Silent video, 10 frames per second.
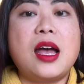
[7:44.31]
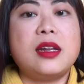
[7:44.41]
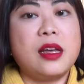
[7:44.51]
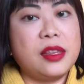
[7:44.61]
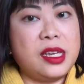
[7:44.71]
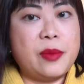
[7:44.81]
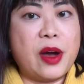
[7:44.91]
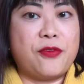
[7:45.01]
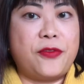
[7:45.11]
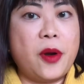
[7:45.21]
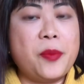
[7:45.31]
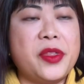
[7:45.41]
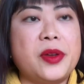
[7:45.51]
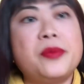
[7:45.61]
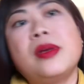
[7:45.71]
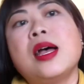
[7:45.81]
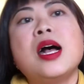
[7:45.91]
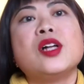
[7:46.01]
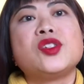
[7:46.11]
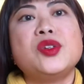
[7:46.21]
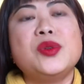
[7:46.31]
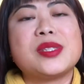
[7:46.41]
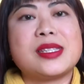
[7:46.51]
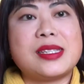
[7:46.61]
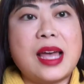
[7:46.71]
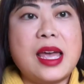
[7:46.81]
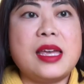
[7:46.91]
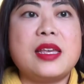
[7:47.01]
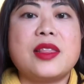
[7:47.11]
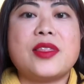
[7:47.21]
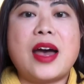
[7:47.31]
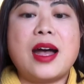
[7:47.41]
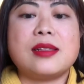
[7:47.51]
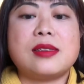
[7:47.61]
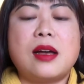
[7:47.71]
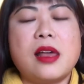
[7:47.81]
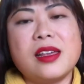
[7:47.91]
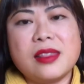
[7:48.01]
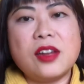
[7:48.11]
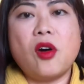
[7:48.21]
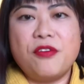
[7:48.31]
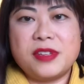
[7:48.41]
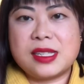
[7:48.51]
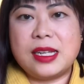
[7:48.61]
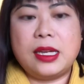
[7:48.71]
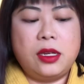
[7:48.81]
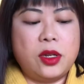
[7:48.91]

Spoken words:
another email from them to say that I think they'd obviously,